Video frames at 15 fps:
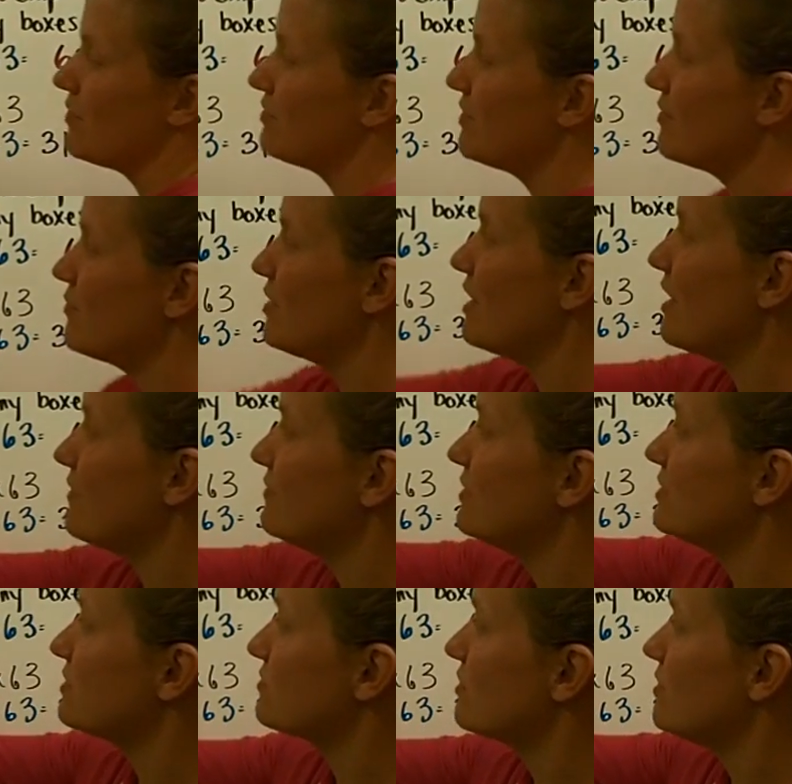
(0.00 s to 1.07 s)
but then we have
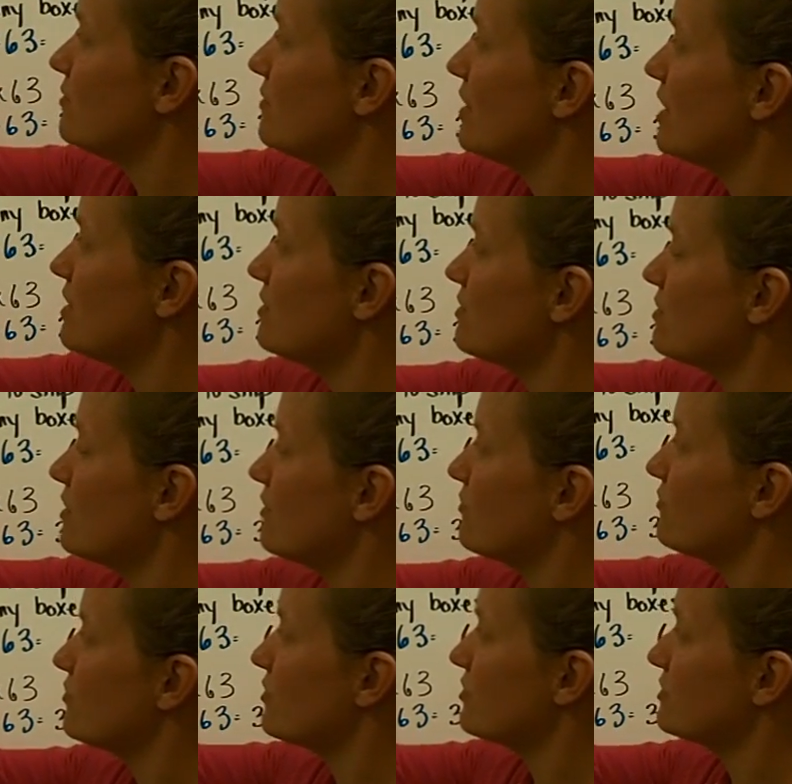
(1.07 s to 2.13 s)
this remainder
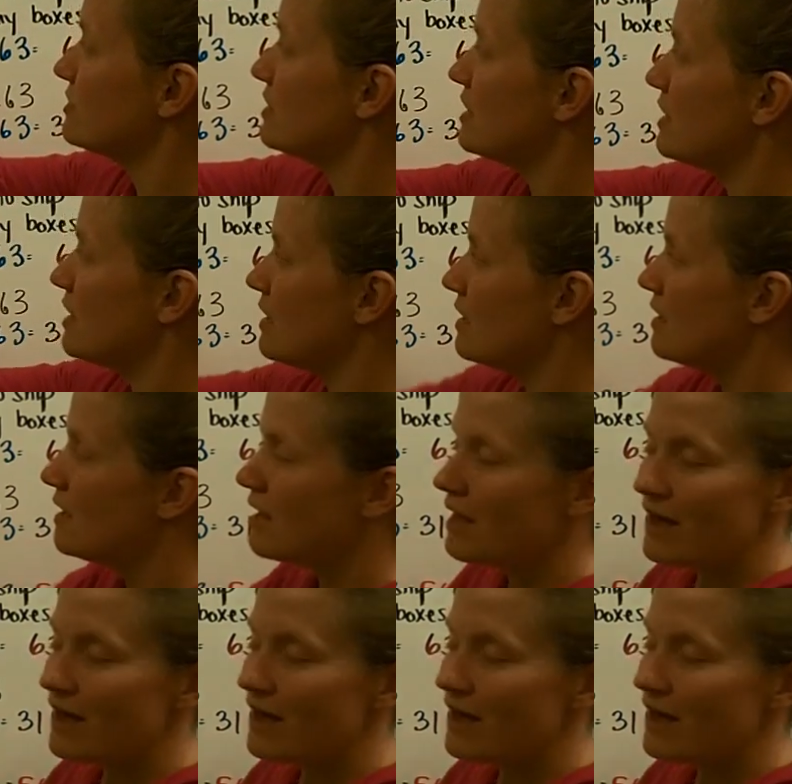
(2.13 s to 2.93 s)
of 13.